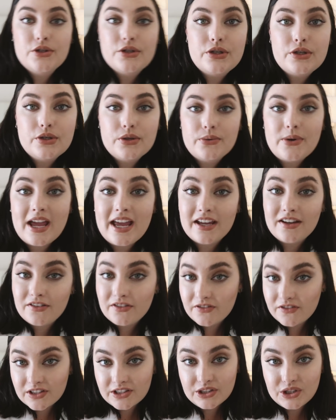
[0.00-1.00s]
to a
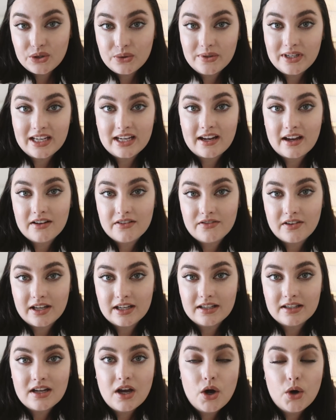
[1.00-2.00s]
Feel Unique
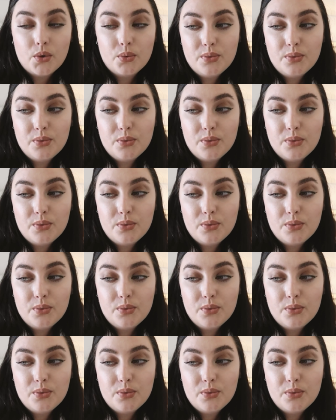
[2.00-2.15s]
event.